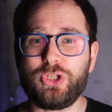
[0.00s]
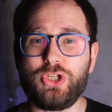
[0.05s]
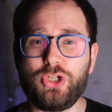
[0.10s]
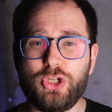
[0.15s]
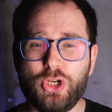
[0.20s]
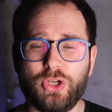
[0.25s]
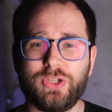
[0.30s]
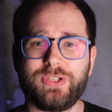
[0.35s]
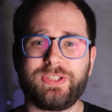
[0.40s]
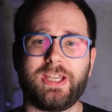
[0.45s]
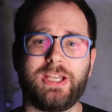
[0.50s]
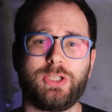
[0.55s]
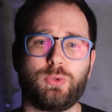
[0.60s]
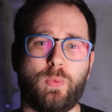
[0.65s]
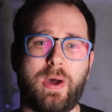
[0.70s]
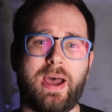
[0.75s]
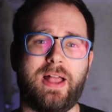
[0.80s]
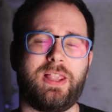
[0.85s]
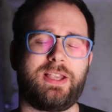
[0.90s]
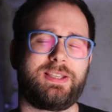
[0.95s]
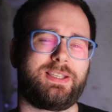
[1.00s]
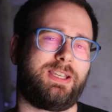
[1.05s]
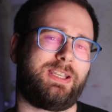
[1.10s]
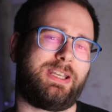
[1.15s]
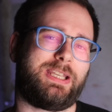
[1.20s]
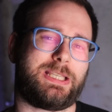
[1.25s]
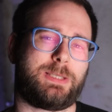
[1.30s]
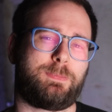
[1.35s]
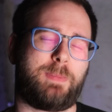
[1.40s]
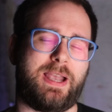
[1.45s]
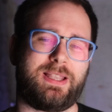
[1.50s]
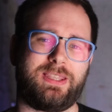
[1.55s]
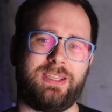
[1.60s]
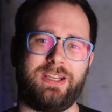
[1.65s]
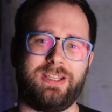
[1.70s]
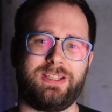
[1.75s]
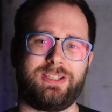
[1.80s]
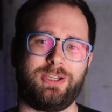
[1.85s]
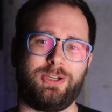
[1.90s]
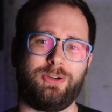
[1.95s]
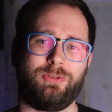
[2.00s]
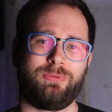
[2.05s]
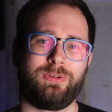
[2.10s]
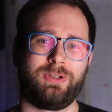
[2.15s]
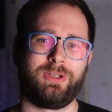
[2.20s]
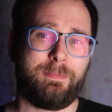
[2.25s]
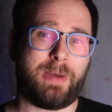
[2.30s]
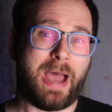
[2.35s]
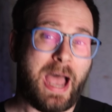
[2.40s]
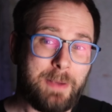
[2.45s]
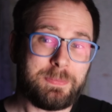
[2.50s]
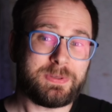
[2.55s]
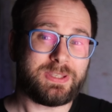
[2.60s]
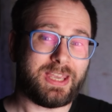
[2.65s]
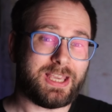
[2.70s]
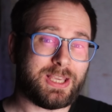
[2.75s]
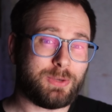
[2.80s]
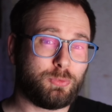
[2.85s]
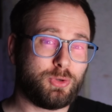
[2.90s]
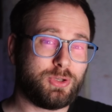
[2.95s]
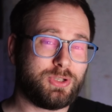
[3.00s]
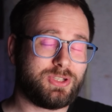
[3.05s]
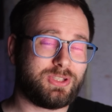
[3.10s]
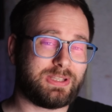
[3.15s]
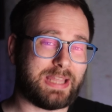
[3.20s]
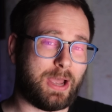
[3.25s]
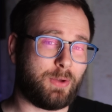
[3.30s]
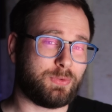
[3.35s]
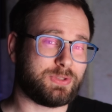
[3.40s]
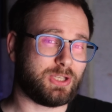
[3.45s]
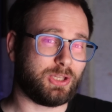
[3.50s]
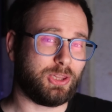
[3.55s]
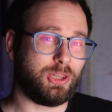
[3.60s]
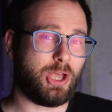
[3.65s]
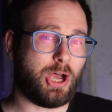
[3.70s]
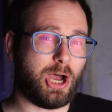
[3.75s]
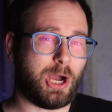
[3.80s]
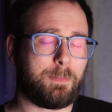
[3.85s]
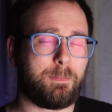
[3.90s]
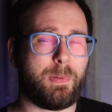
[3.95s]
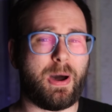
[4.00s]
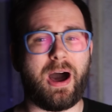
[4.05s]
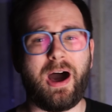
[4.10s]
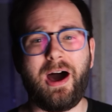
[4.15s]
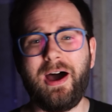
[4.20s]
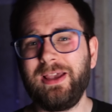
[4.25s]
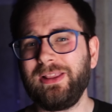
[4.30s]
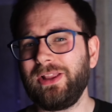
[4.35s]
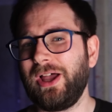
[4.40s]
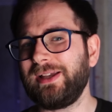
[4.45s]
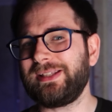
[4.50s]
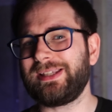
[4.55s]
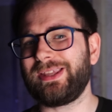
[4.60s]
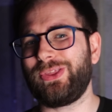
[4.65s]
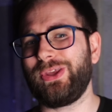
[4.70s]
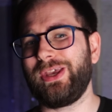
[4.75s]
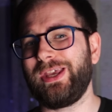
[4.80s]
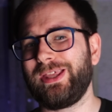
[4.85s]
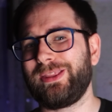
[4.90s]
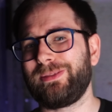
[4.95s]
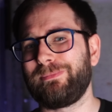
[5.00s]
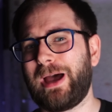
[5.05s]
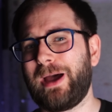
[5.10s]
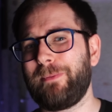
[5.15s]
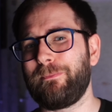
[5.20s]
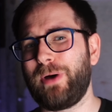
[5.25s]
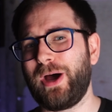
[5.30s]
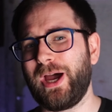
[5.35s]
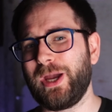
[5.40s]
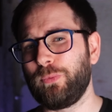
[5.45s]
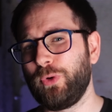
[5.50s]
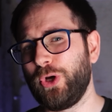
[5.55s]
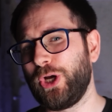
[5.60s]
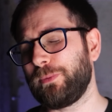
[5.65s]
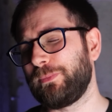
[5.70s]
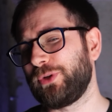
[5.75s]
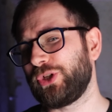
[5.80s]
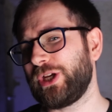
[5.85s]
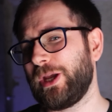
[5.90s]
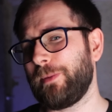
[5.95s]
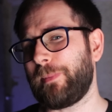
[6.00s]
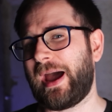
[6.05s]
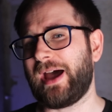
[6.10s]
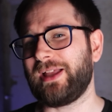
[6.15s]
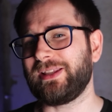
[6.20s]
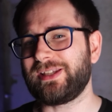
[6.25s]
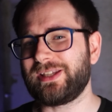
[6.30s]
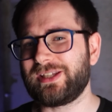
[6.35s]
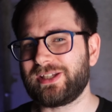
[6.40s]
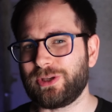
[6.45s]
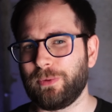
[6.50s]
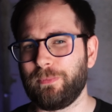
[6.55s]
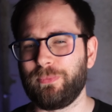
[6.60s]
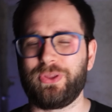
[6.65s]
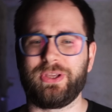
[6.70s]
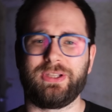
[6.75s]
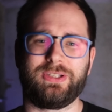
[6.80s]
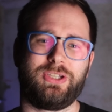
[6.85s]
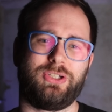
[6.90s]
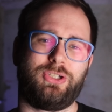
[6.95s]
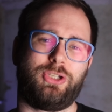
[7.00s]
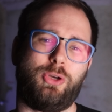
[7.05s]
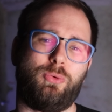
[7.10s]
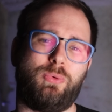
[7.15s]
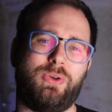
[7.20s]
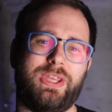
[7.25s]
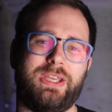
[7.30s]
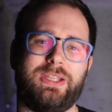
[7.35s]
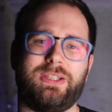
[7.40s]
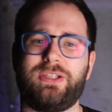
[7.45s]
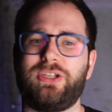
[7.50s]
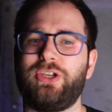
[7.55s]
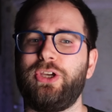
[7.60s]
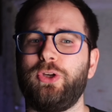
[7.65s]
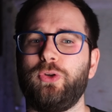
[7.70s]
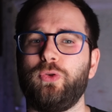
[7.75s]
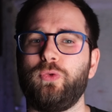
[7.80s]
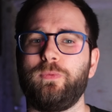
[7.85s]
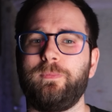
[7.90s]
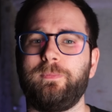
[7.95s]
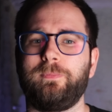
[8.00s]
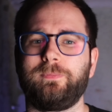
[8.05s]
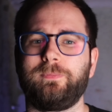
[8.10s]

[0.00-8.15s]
just as well as I had expected it to. Perhaps that was down to luck, but I like to think that my workmanship had something to do with it too.